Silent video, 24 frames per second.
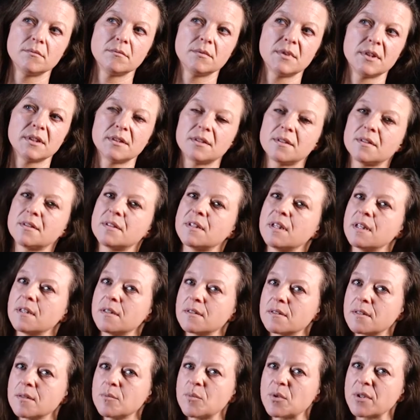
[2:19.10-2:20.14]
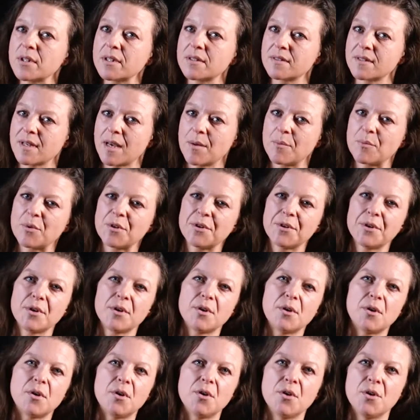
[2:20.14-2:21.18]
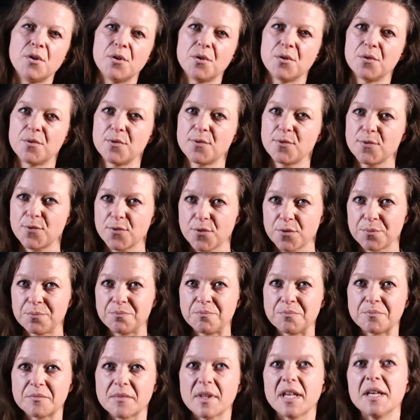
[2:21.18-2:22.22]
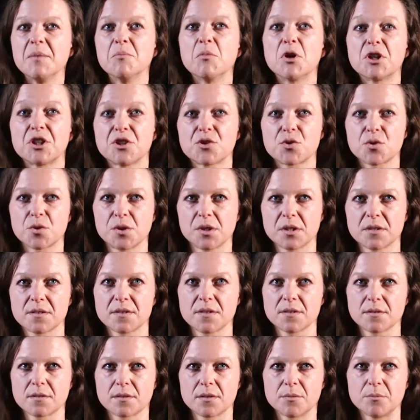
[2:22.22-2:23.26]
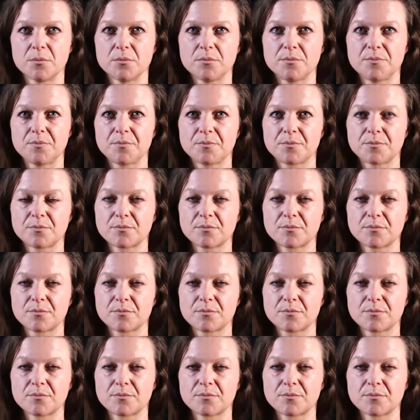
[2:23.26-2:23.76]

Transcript: Let's take a simple example of a monitoring system